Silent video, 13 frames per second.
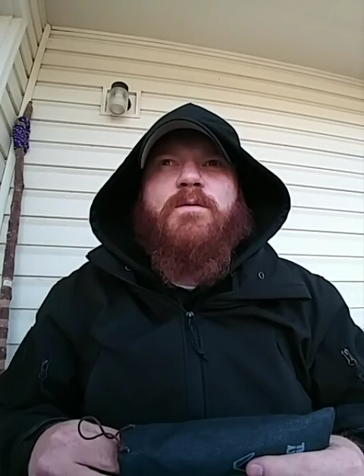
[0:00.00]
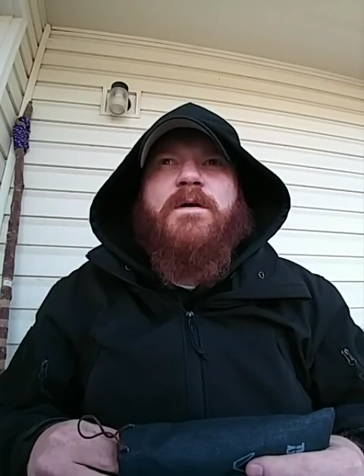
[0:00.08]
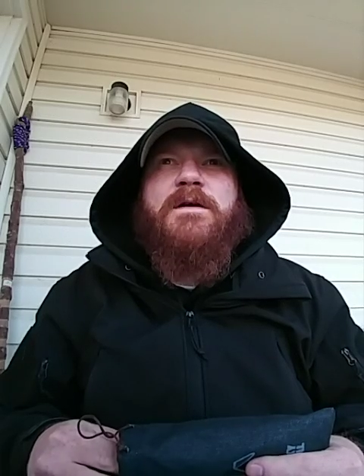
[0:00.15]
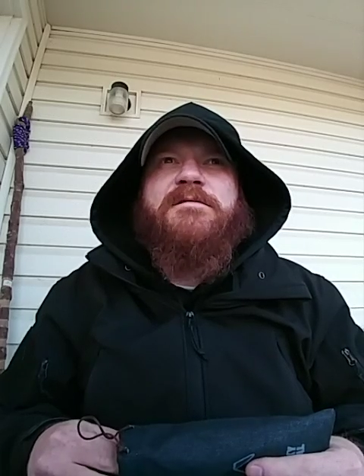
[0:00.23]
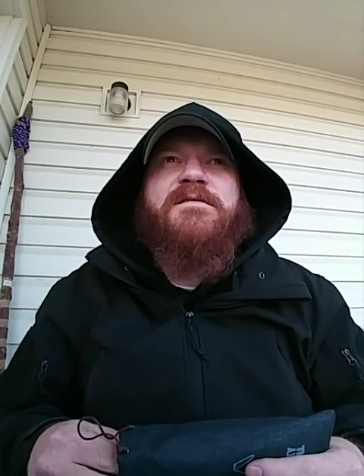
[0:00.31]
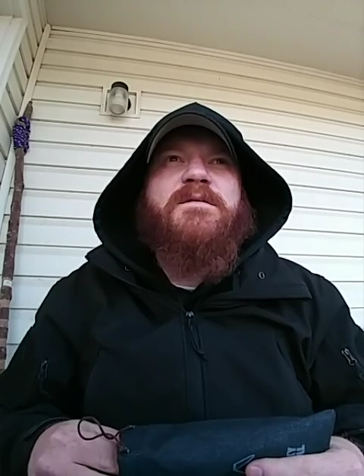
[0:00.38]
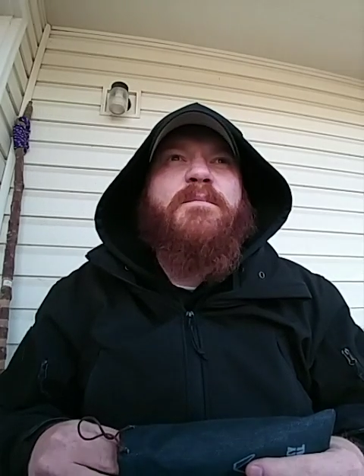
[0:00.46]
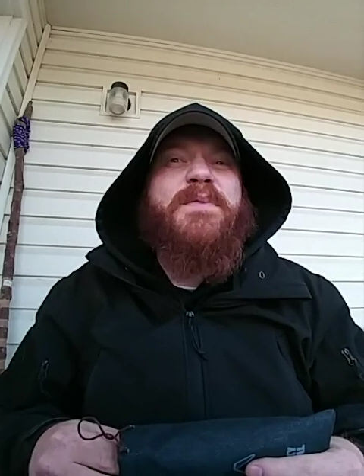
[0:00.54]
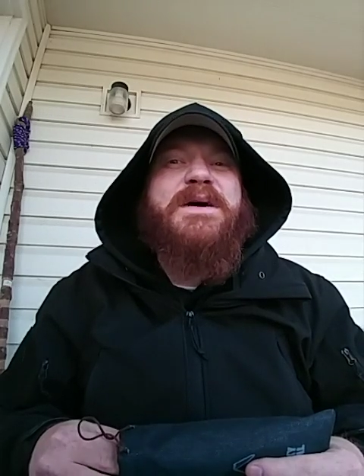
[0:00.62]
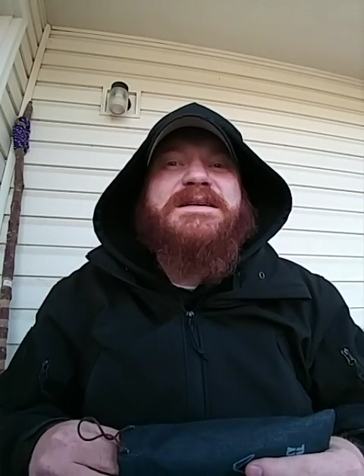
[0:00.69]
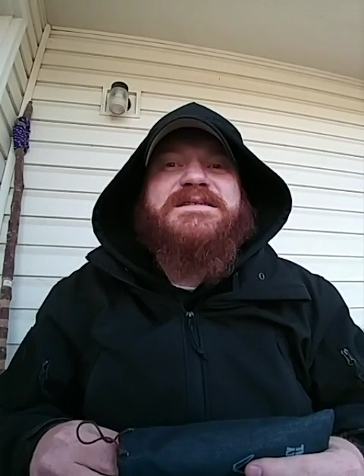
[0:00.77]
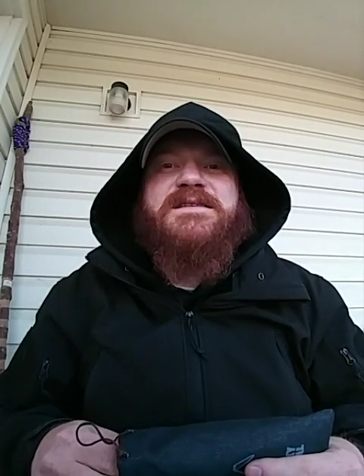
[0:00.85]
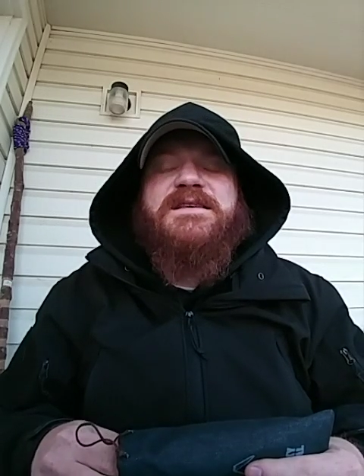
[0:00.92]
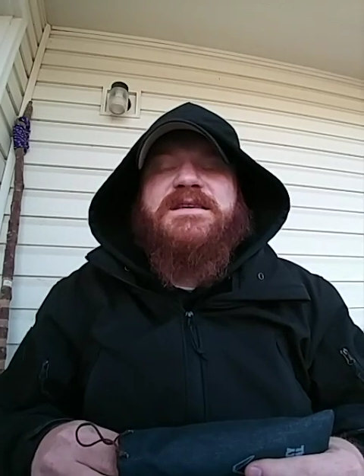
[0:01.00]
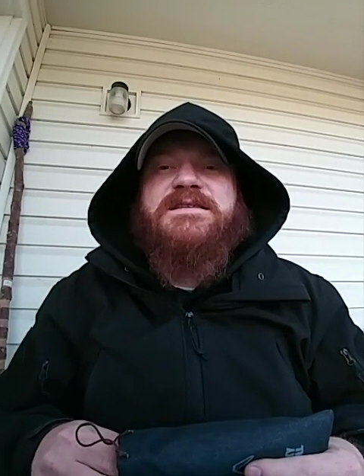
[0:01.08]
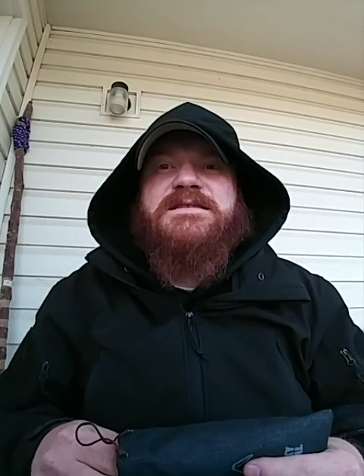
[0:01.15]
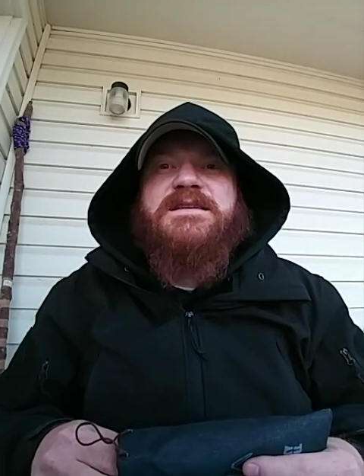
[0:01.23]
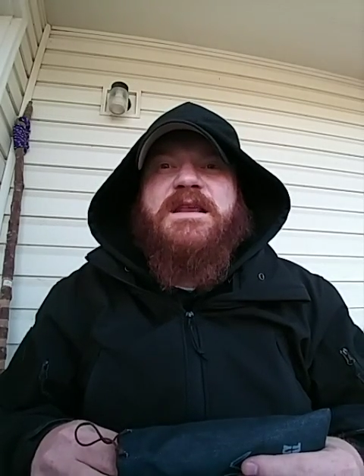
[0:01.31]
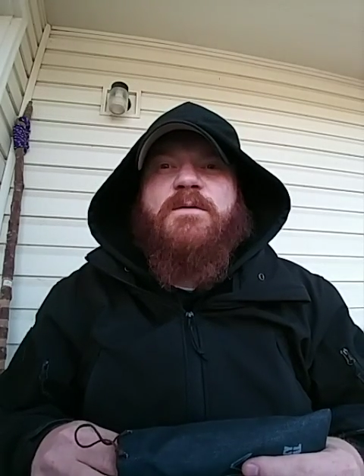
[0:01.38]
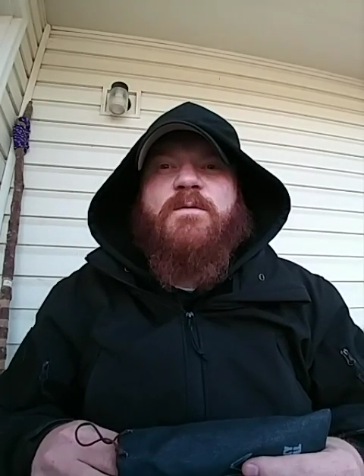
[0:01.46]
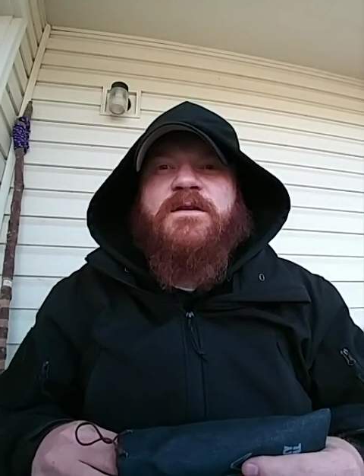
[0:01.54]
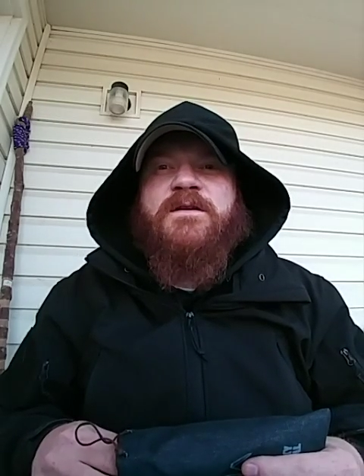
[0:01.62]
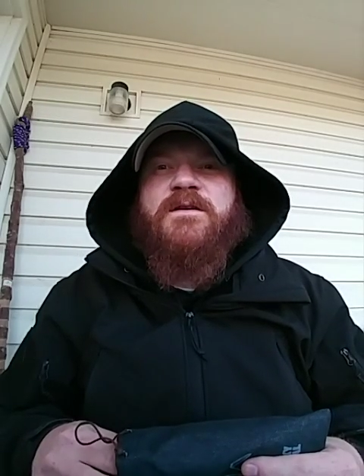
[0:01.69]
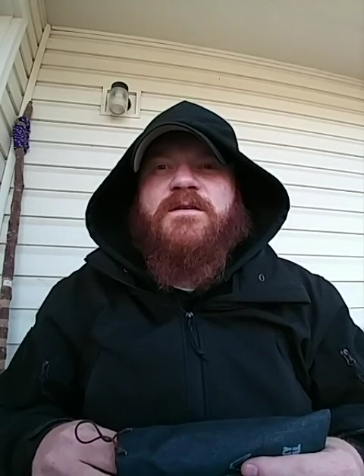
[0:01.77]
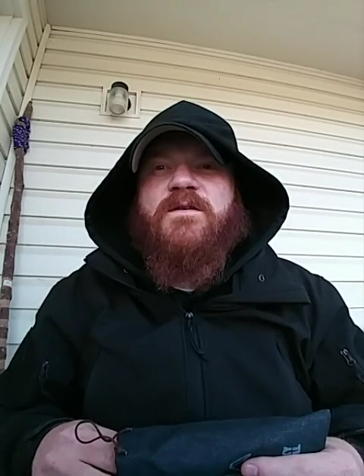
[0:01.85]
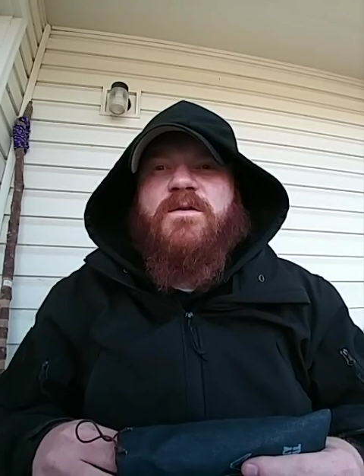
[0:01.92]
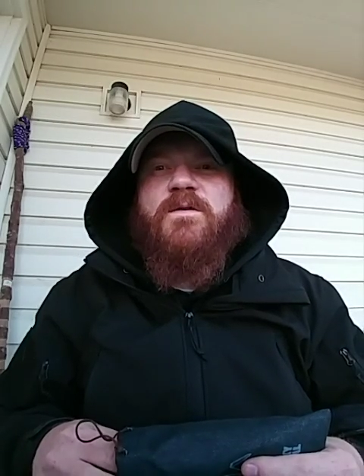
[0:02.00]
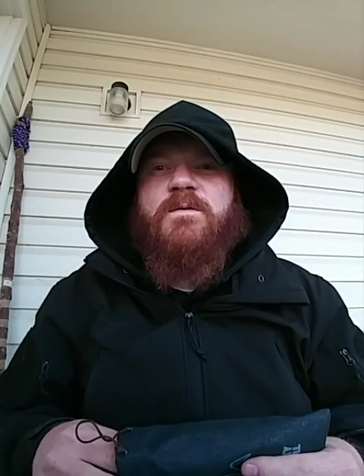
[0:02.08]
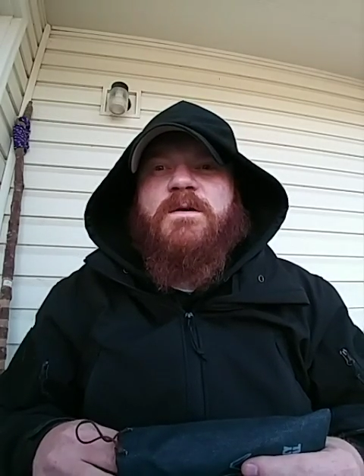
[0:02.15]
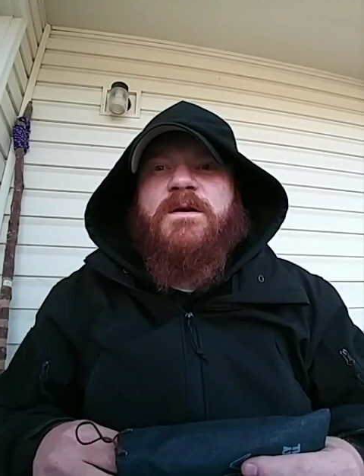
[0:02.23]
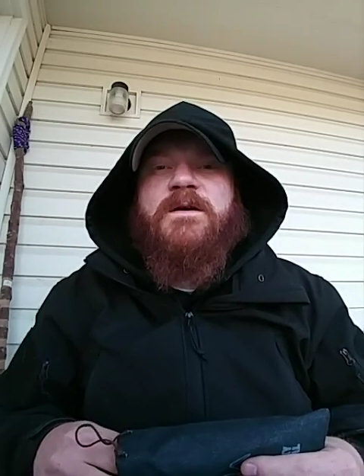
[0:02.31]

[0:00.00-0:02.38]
one of the best things anyone could do.